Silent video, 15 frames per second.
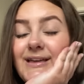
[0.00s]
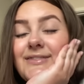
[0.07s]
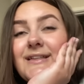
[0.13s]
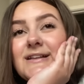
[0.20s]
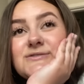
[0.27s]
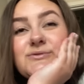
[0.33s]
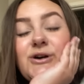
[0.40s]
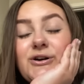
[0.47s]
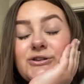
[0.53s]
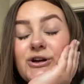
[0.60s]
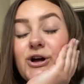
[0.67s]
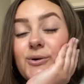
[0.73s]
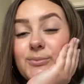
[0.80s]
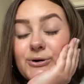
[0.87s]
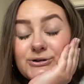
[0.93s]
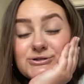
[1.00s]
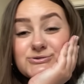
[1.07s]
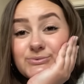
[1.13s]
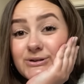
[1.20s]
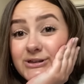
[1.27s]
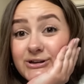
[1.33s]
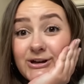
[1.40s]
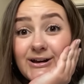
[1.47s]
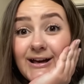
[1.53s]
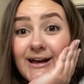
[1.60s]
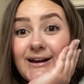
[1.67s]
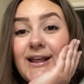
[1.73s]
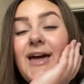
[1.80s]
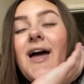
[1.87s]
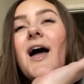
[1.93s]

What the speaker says: And that's what Anya Allborn is really good at.